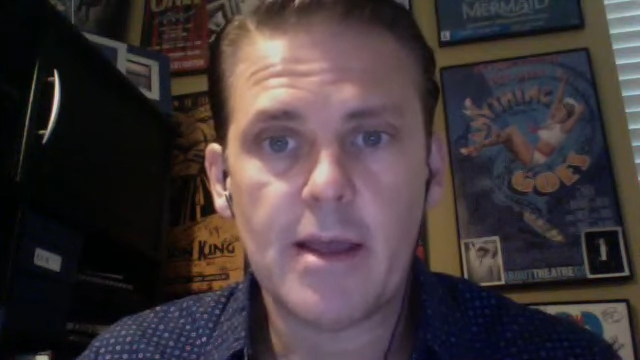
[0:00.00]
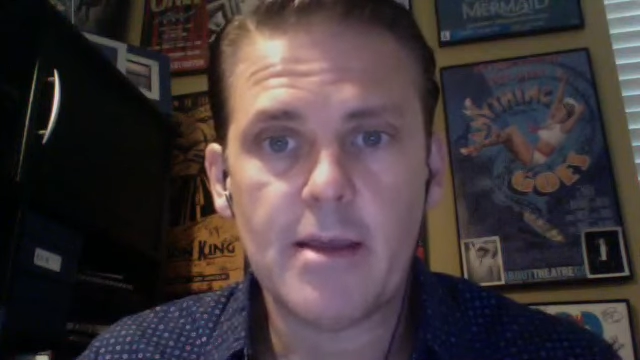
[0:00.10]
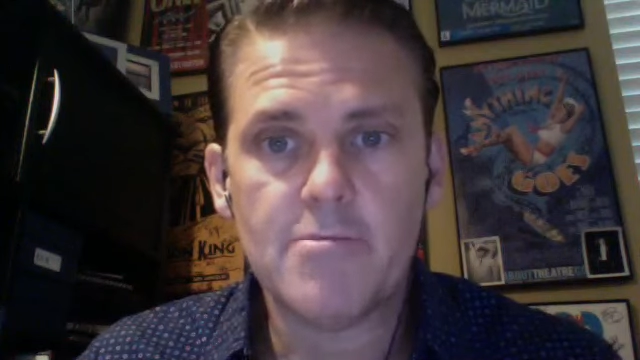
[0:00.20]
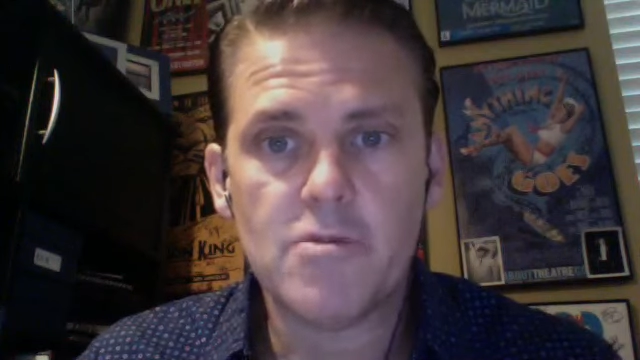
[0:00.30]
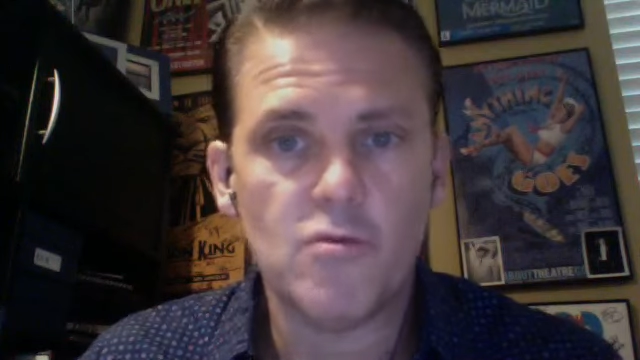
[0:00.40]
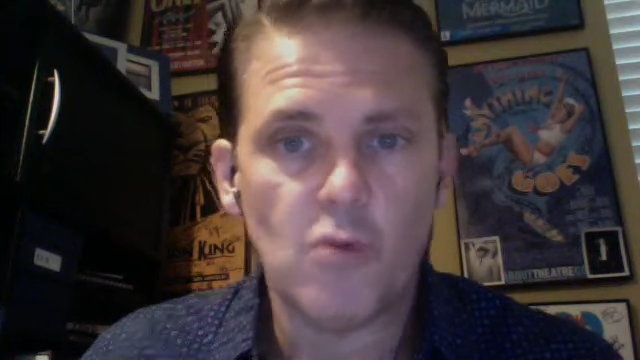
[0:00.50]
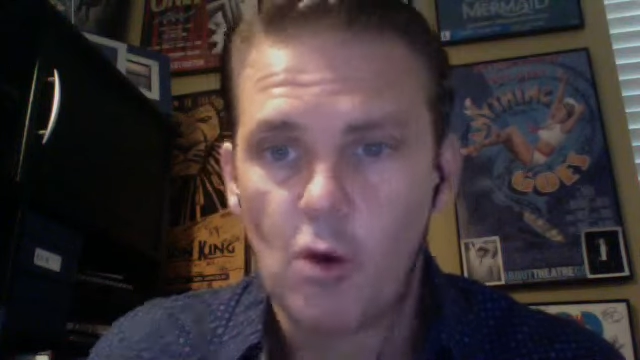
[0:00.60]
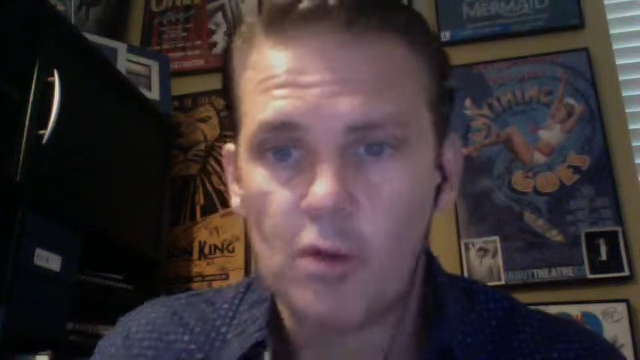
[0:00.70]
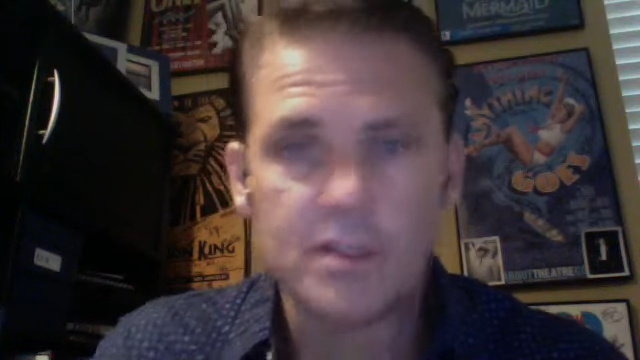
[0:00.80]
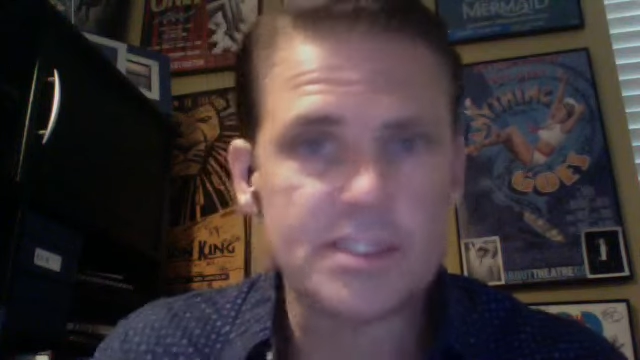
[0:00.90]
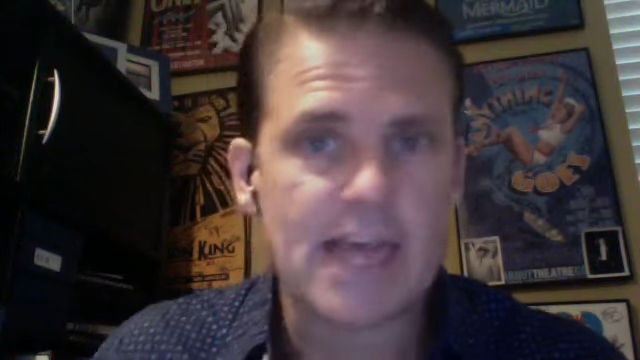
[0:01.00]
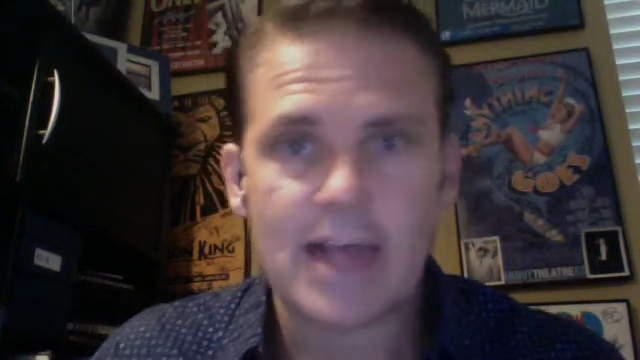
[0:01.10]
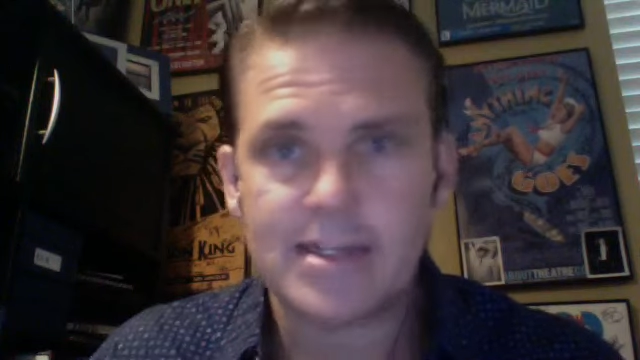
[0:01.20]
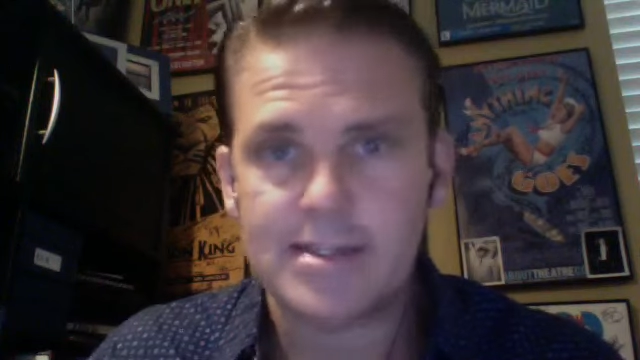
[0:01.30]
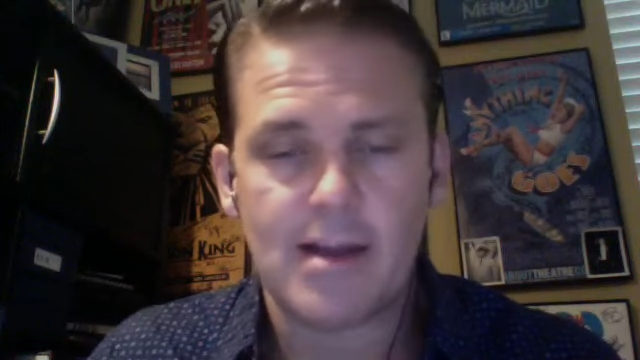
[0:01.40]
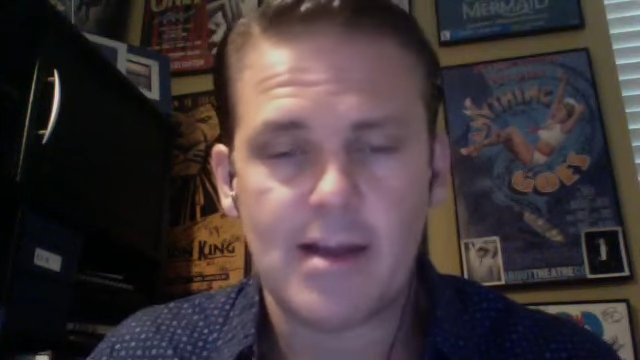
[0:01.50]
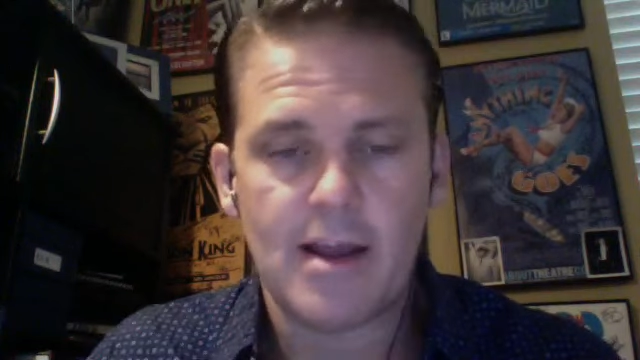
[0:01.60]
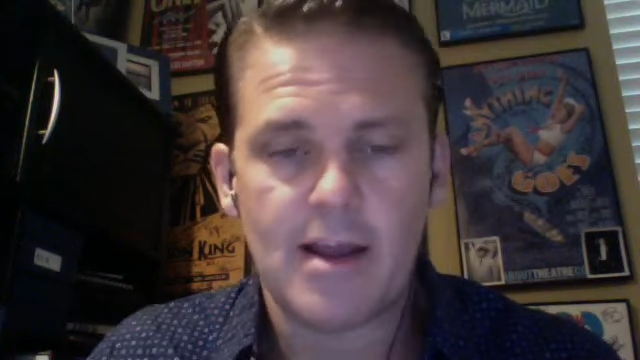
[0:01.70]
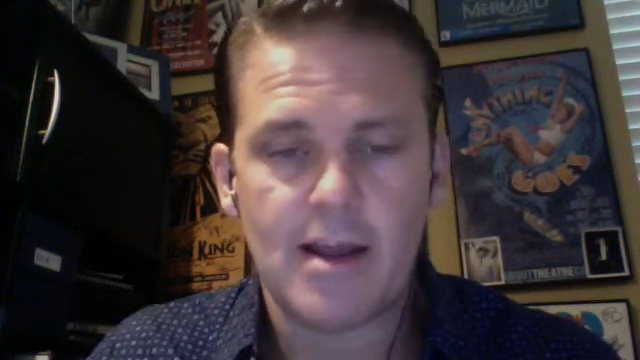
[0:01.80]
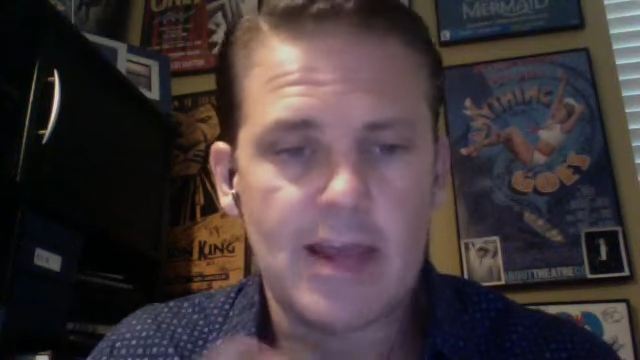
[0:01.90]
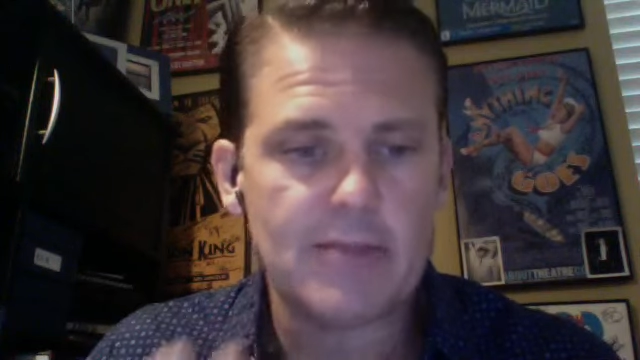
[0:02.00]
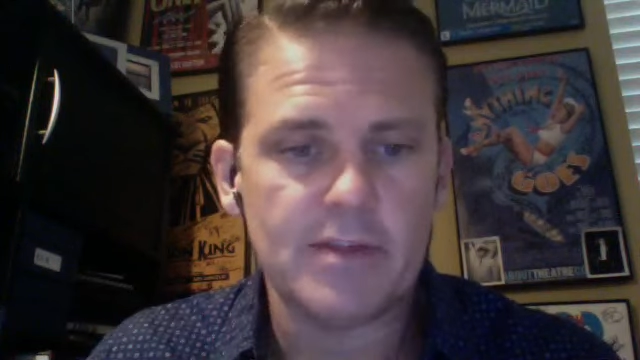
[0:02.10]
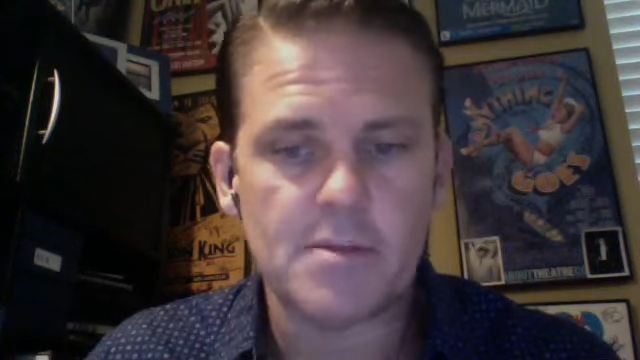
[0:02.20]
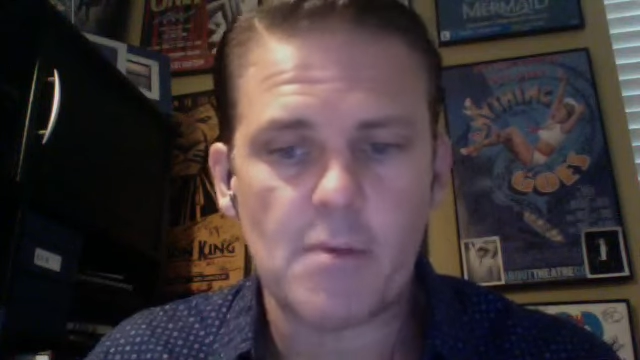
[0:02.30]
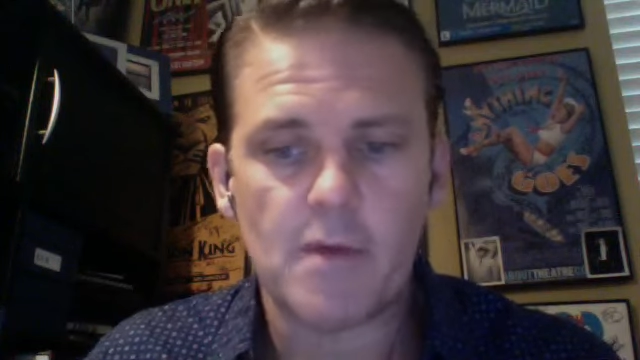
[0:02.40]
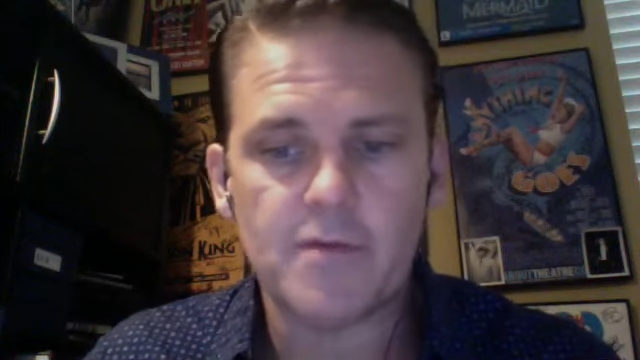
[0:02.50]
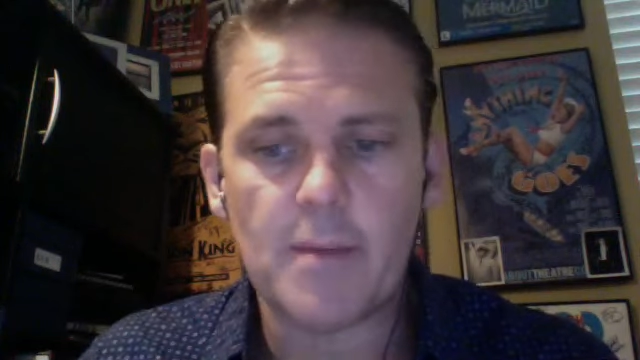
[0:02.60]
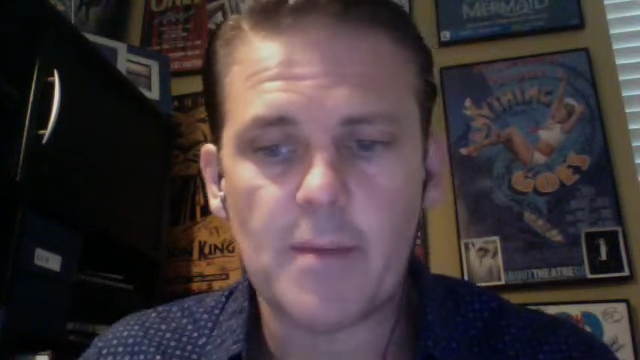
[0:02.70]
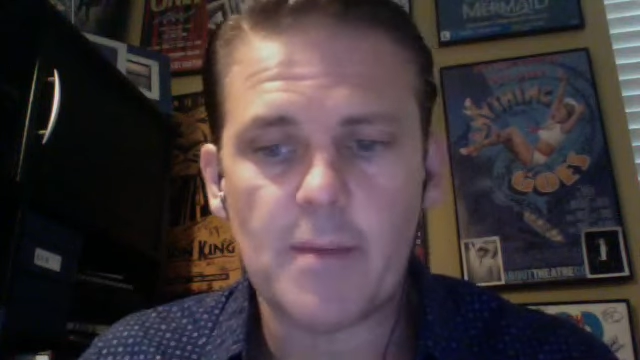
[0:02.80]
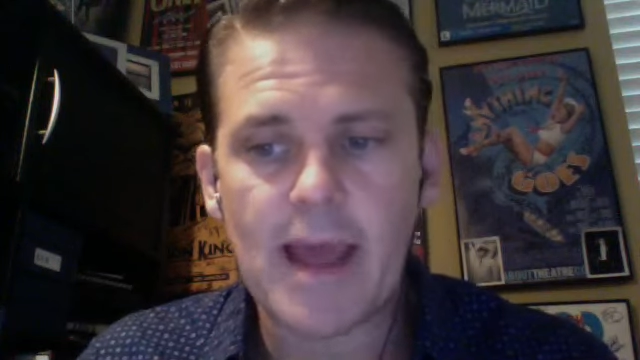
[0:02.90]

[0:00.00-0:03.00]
you know all the stats I, I, can't list them off the top of my